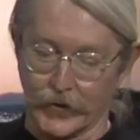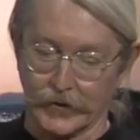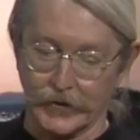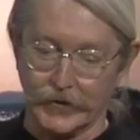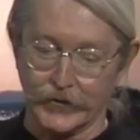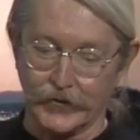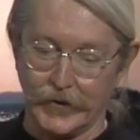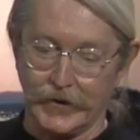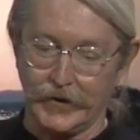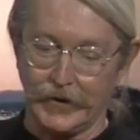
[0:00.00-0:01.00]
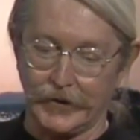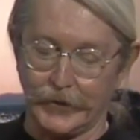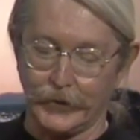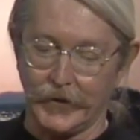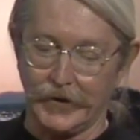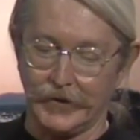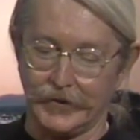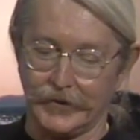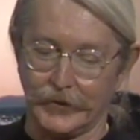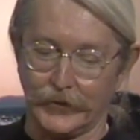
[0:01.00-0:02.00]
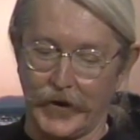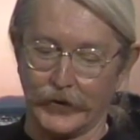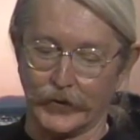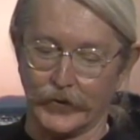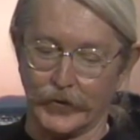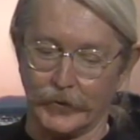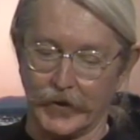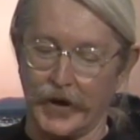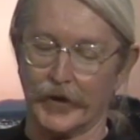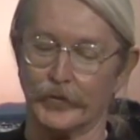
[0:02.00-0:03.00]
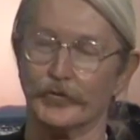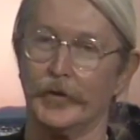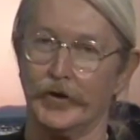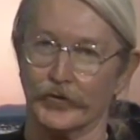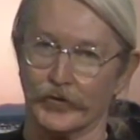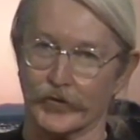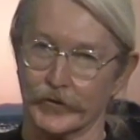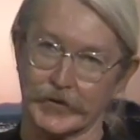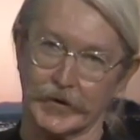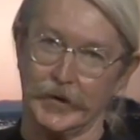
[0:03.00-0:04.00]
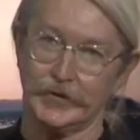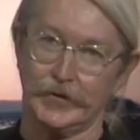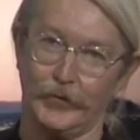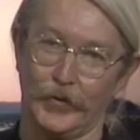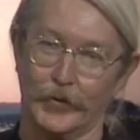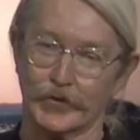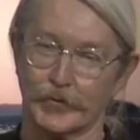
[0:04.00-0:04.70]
Earl, is the founder of the Monogamous Males Association, and what we're